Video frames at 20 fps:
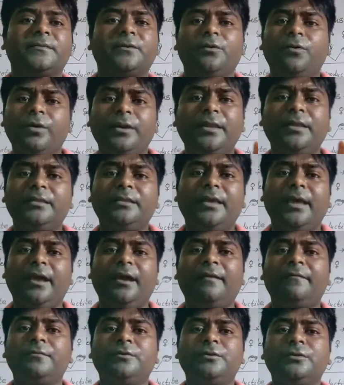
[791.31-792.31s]
Only they
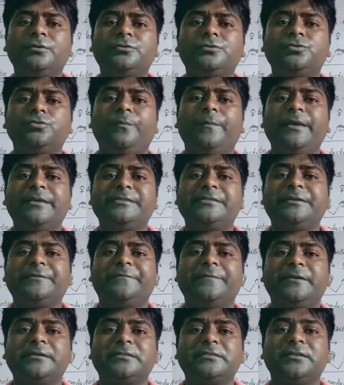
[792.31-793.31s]
have the 2
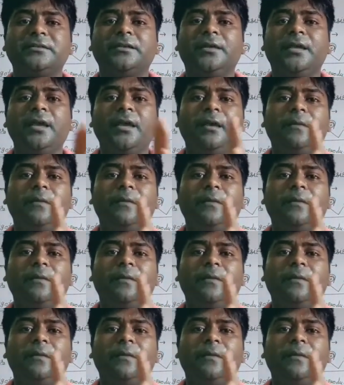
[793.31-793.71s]
basic function: